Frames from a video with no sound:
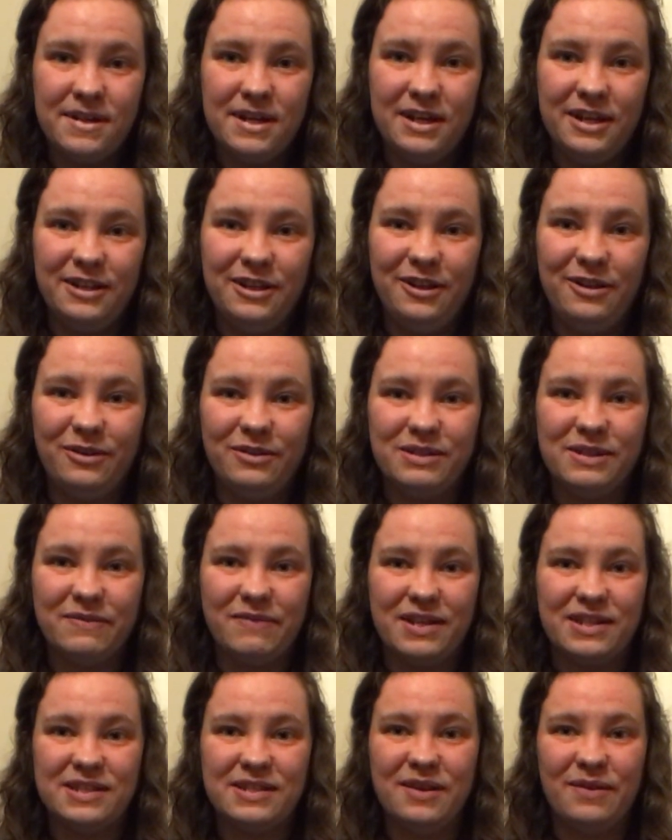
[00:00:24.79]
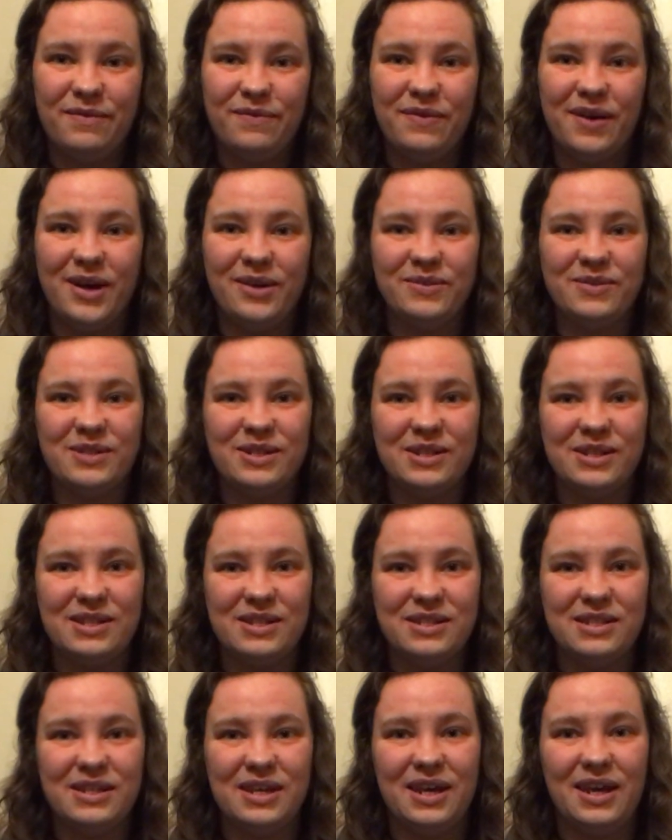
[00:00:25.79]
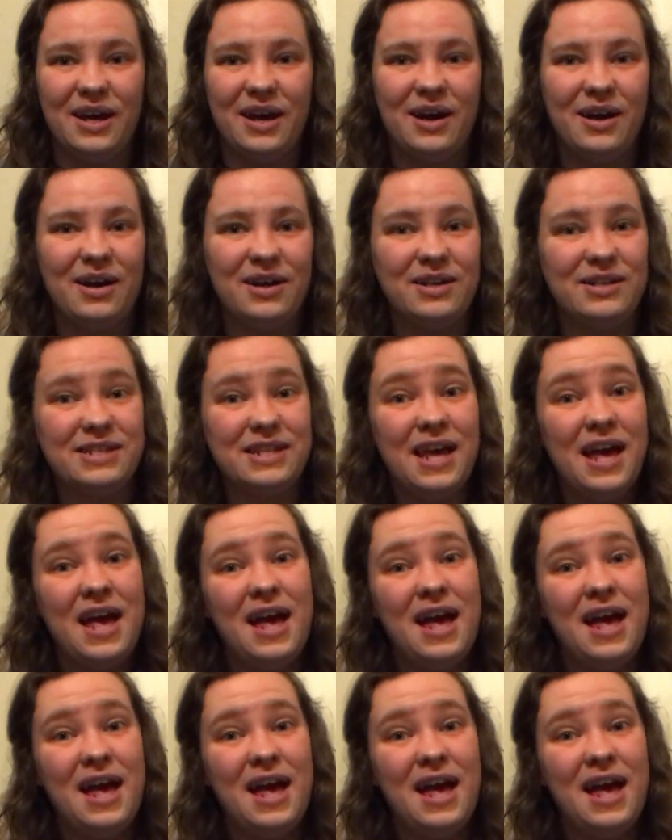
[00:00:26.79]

I know lots of us have found this year hard,